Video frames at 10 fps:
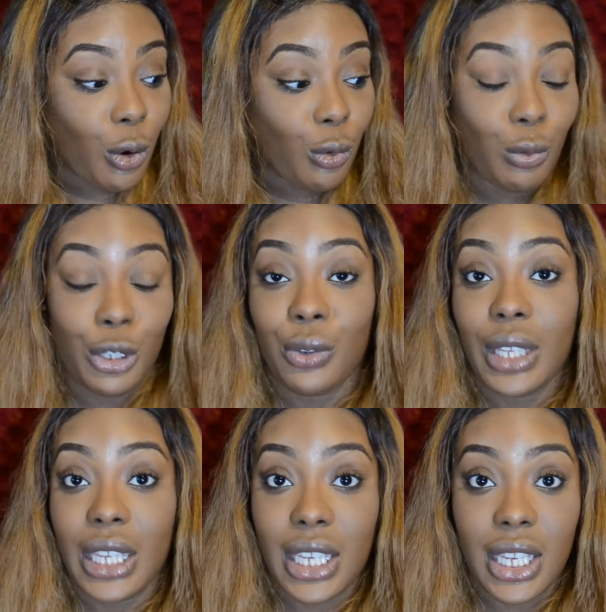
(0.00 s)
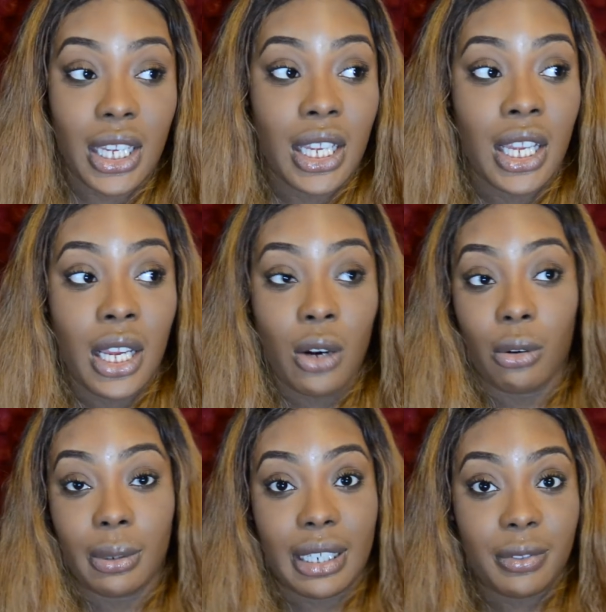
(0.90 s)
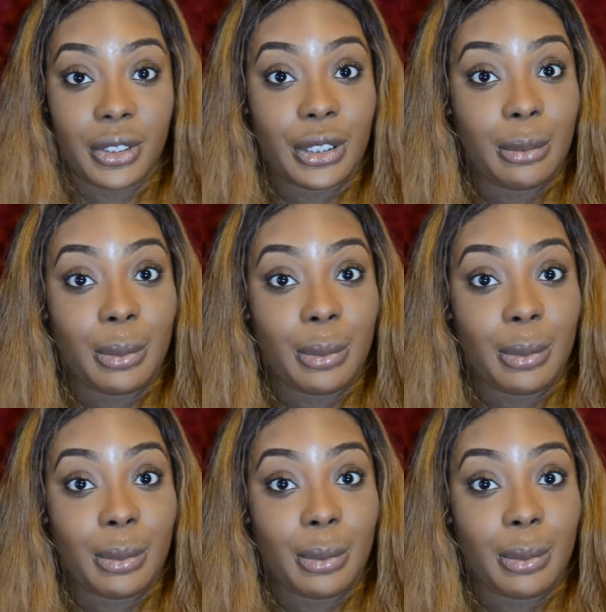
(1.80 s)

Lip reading: when you eat or whatever,